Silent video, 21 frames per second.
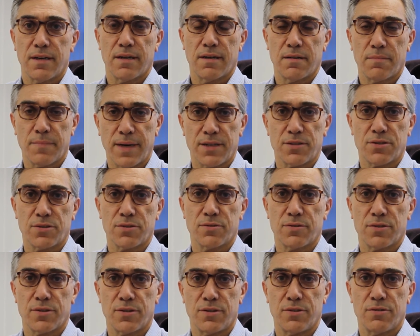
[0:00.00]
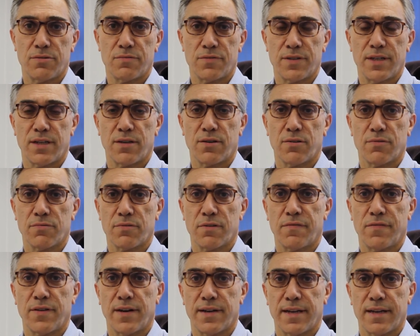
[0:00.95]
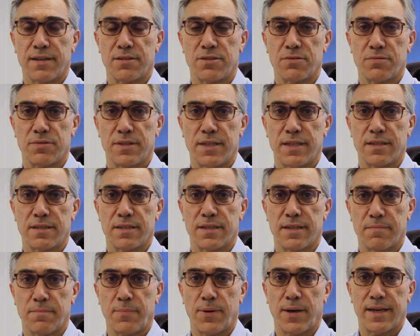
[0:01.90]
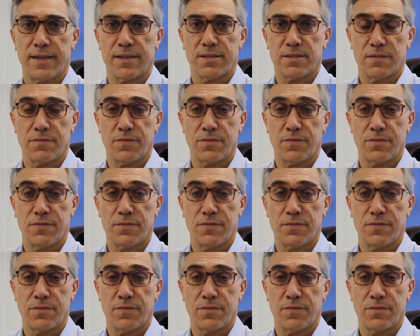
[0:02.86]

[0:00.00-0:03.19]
and make sure that you've really got all the finance you need in place.